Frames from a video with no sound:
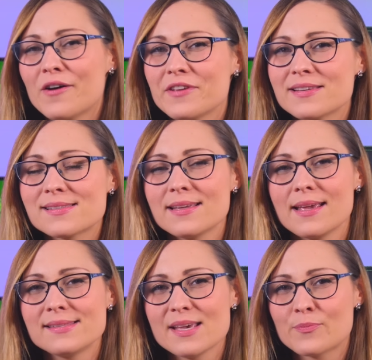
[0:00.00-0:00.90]

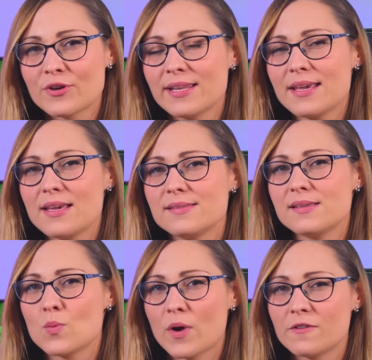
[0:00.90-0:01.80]
obviously, it's a pretty
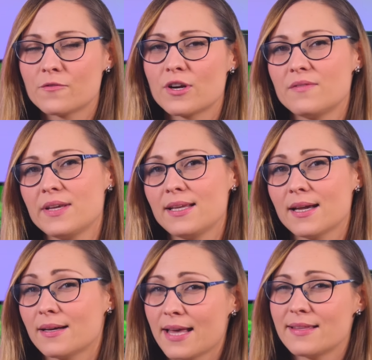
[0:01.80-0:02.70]
easy win for
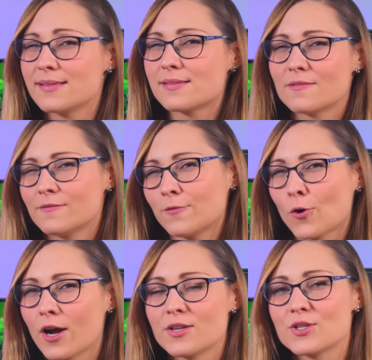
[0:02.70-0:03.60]
NVIDIA at this
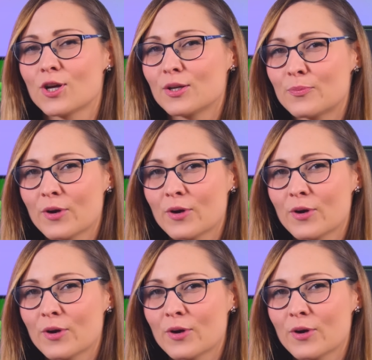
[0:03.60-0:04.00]
four hundred dollar